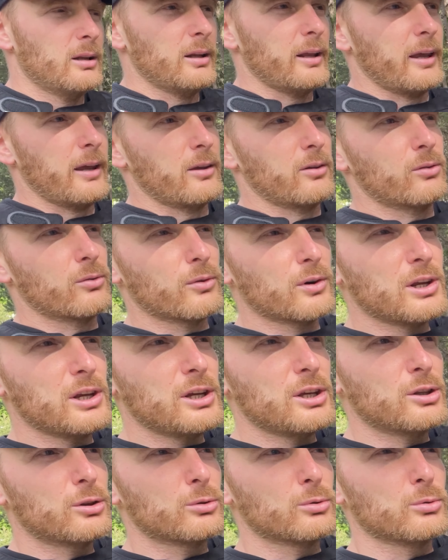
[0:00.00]
like
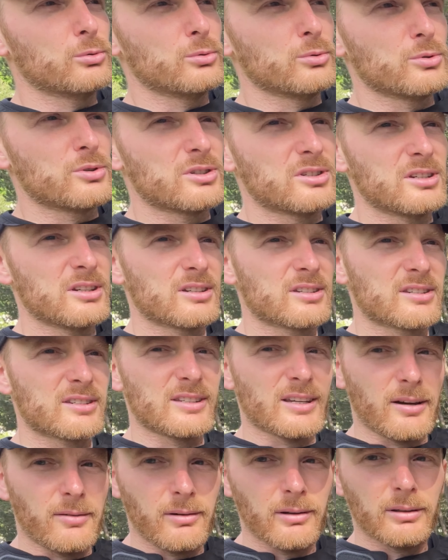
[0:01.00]
3,000 to
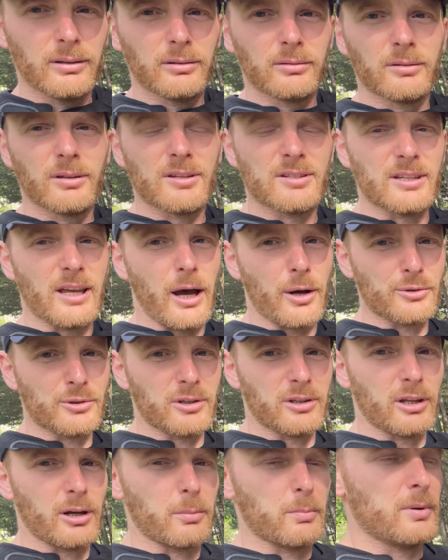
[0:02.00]

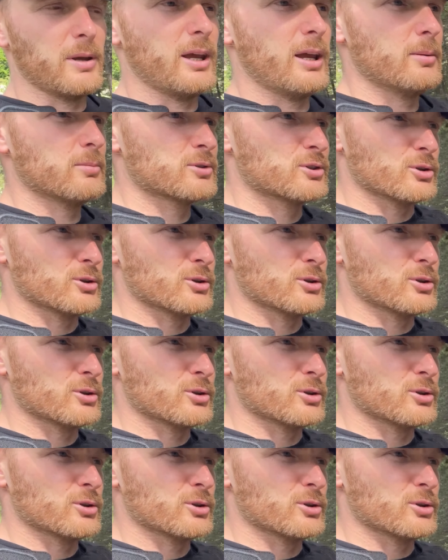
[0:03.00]
7,000 RPMs.